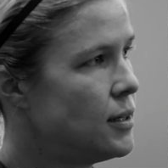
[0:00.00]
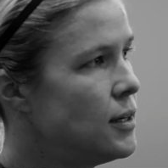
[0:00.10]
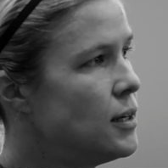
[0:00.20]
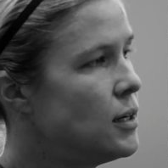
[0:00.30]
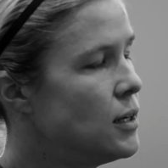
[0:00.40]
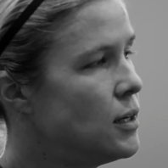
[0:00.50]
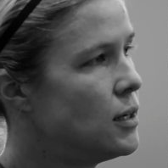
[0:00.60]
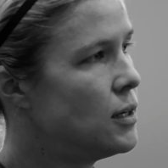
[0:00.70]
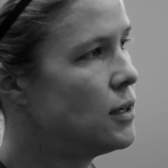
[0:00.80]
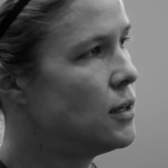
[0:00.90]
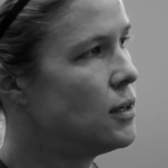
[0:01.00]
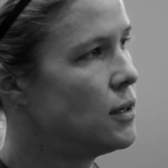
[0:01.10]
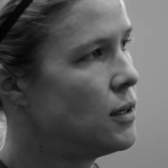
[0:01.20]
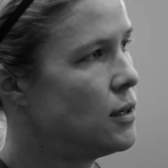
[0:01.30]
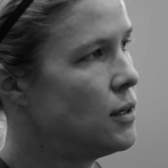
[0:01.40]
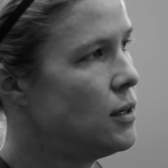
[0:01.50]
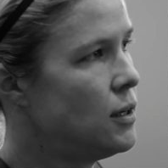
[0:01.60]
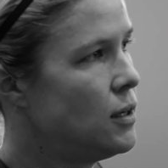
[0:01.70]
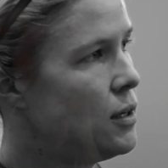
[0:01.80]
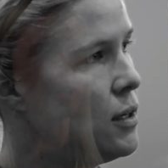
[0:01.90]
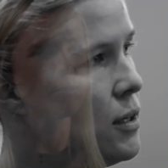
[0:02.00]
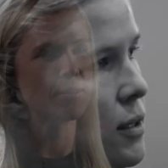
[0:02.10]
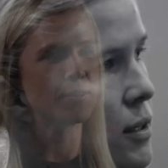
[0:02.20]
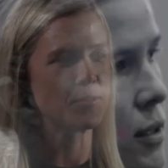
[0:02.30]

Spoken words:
Getting a real job